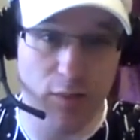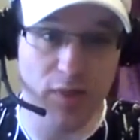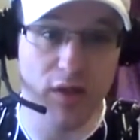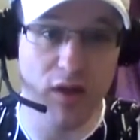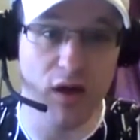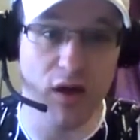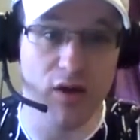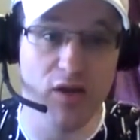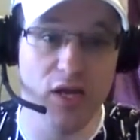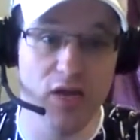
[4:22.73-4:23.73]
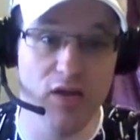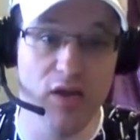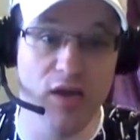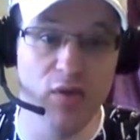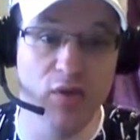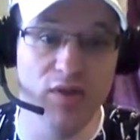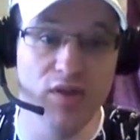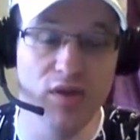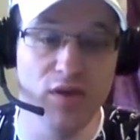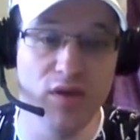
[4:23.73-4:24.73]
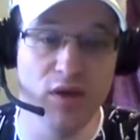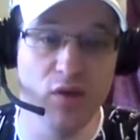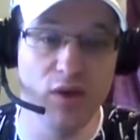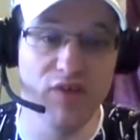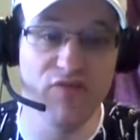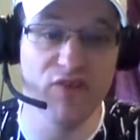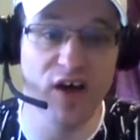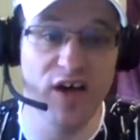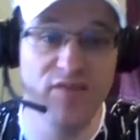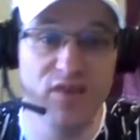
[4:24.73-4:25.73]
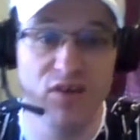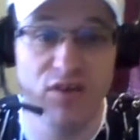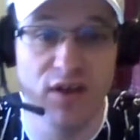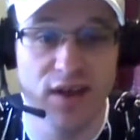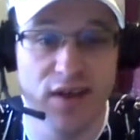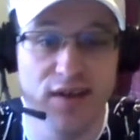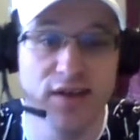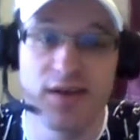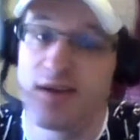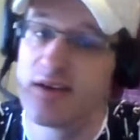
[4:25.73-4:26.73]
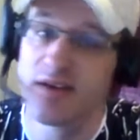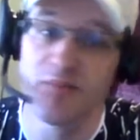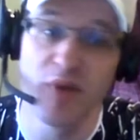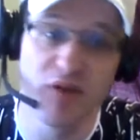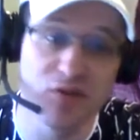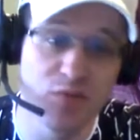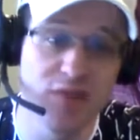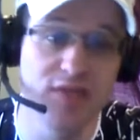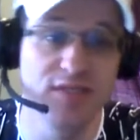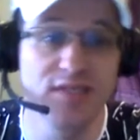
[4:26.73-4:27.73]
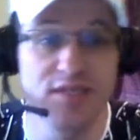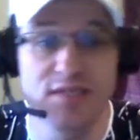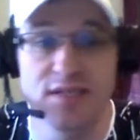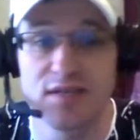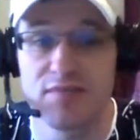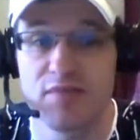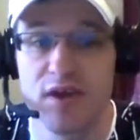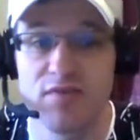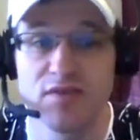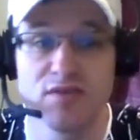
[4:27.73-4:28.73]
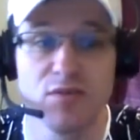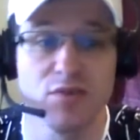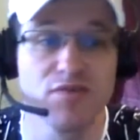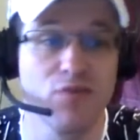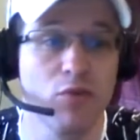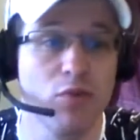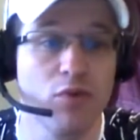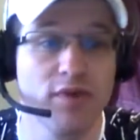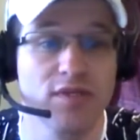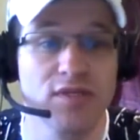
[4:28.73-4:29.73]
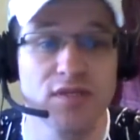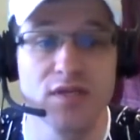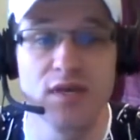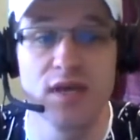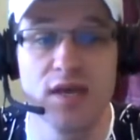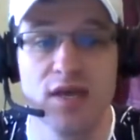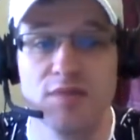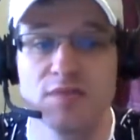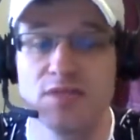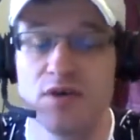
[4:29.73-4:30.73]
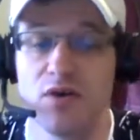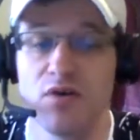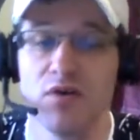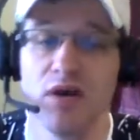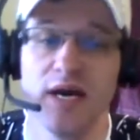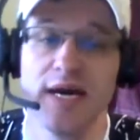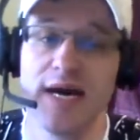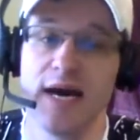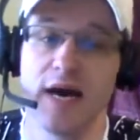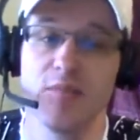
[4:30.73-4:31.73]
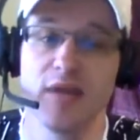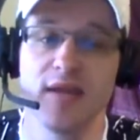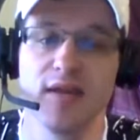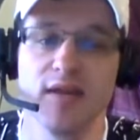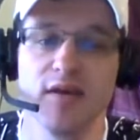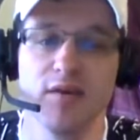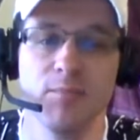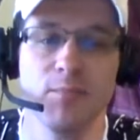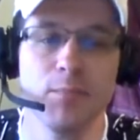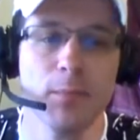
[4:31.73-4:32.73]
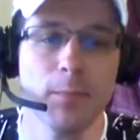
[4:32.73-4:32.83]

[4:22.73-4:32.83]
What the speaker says: Peacock with around 5 ERA. Butler's been consistent, averaging almost 4 points a game, so I'm liking him.